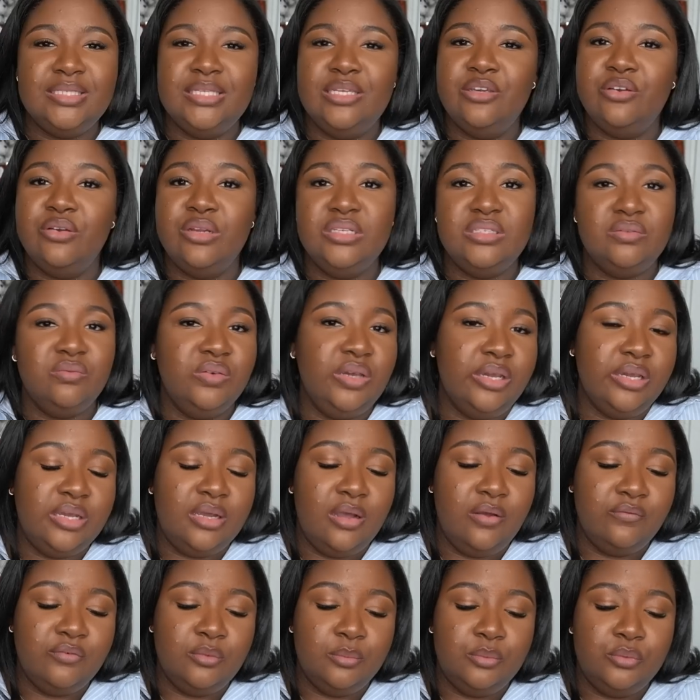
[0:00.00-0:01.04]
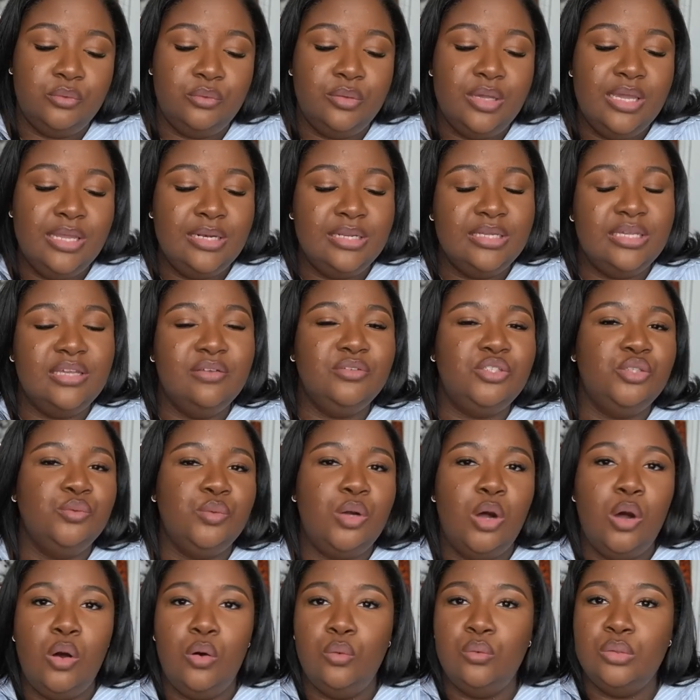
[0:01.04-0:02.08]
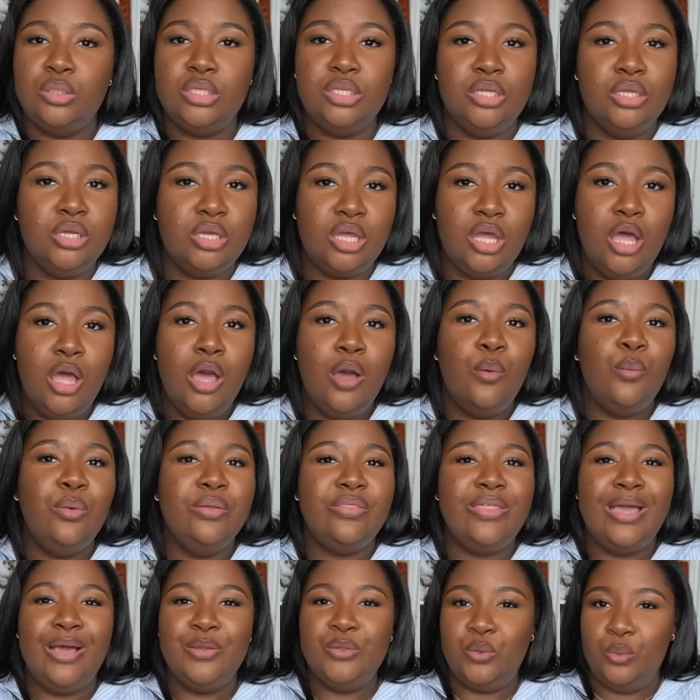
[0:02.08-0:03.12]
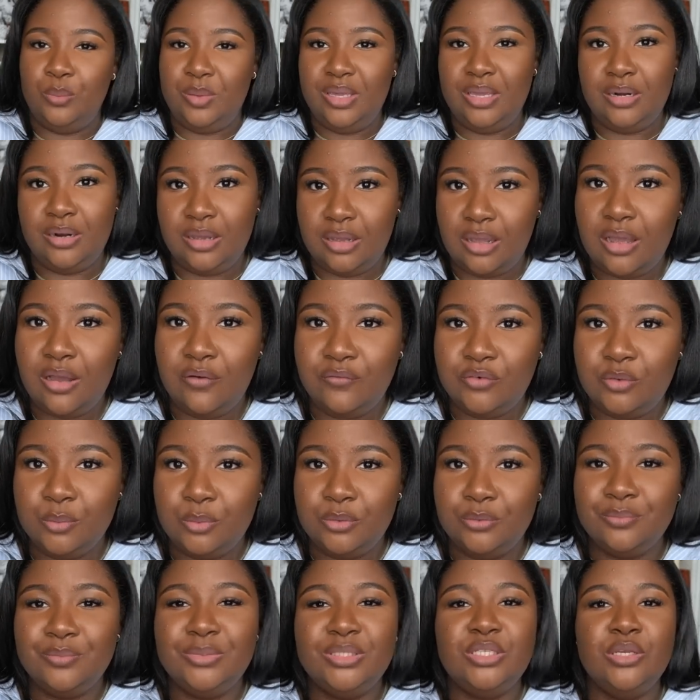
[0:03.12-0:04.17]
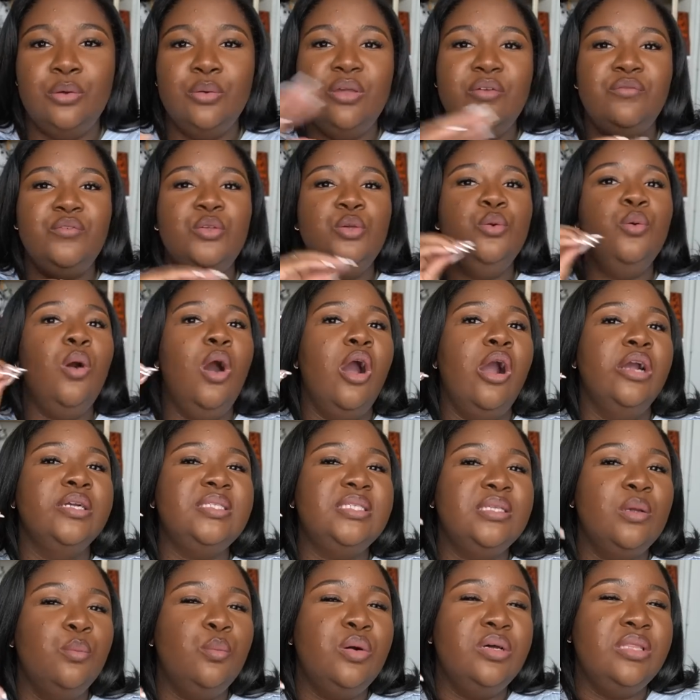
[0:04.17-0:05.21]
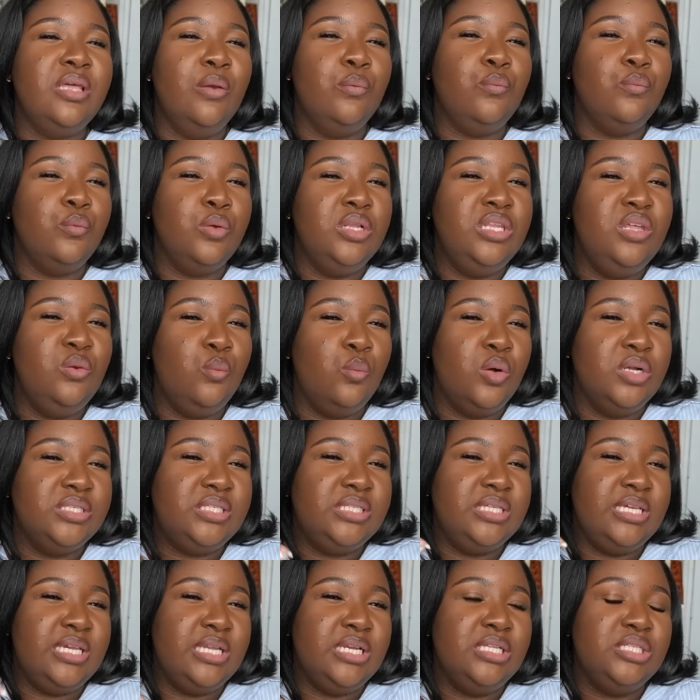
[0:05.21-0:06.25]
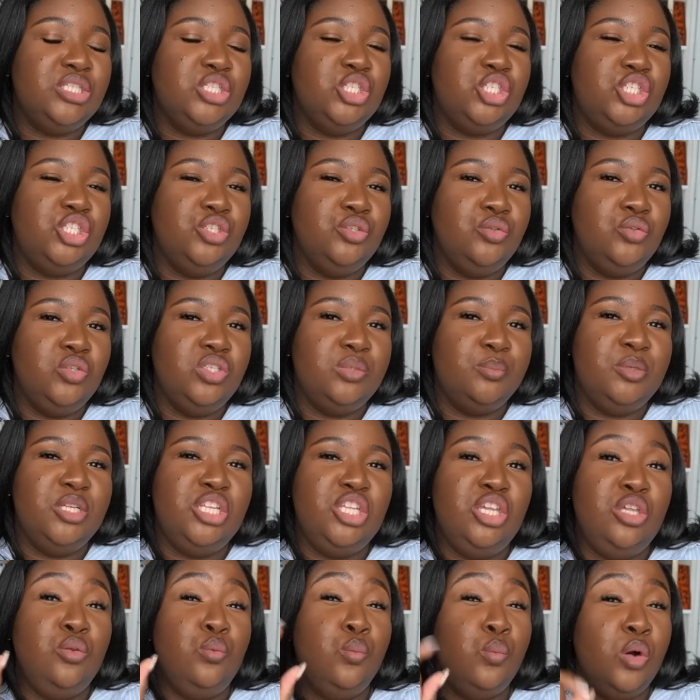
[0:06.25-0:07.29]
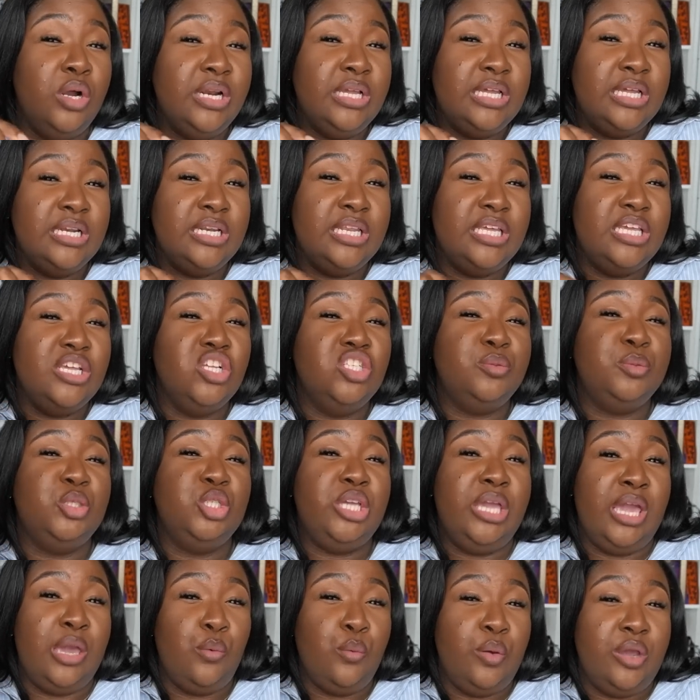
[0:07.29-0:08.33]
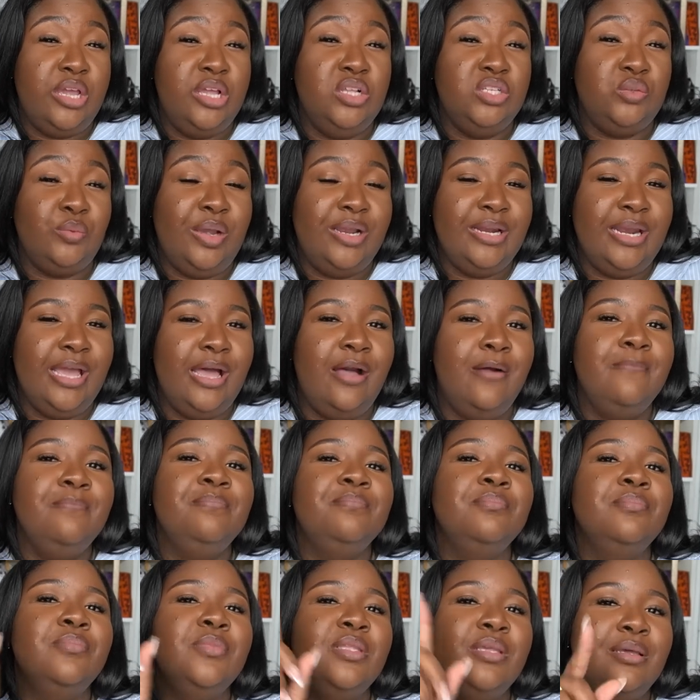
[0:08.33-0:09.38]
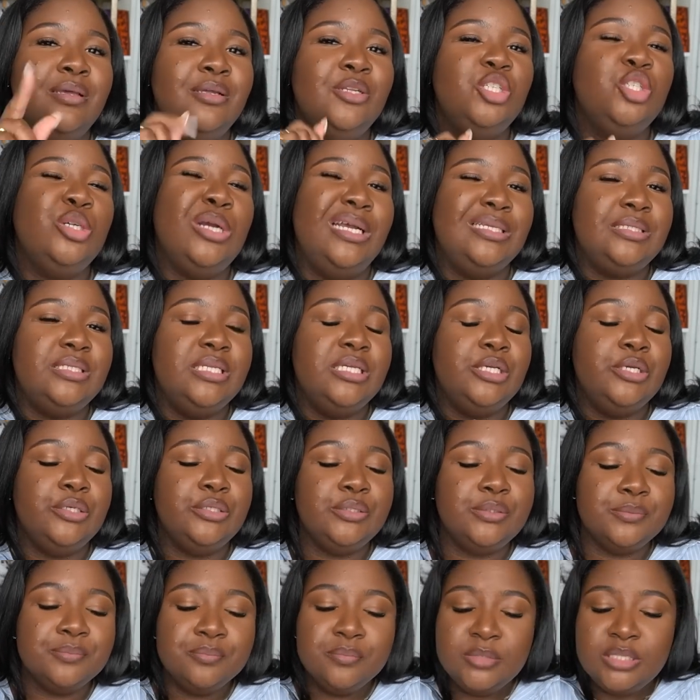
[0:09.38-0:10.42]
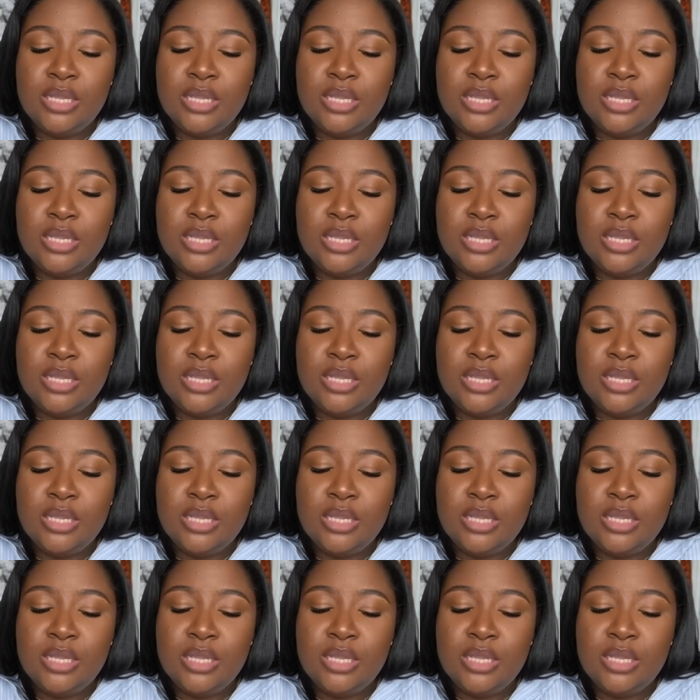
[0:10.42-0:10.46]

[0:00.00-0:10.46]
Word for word: sneaker, and it's very comfortable, and it gives you a whole look without you being uncomfortable. So if you are someone that really wants to get into shoes, but you want to get into heels but you can't wear heels right now, try sneakers.